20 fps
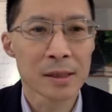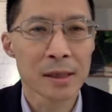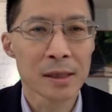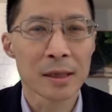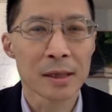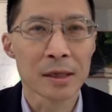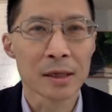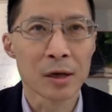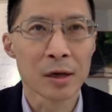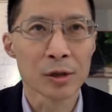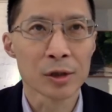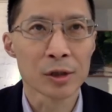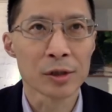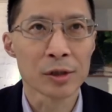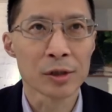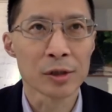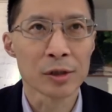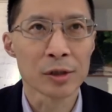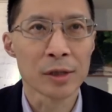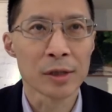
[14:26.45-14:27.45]
and a culture
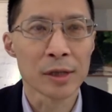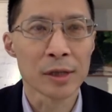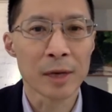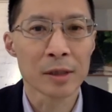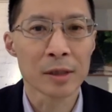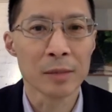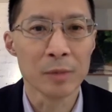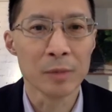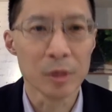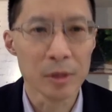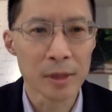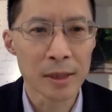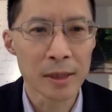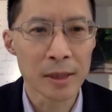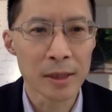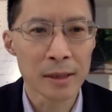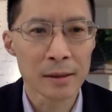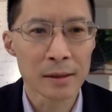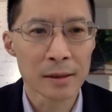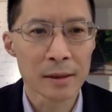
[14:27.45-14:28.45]
that is about community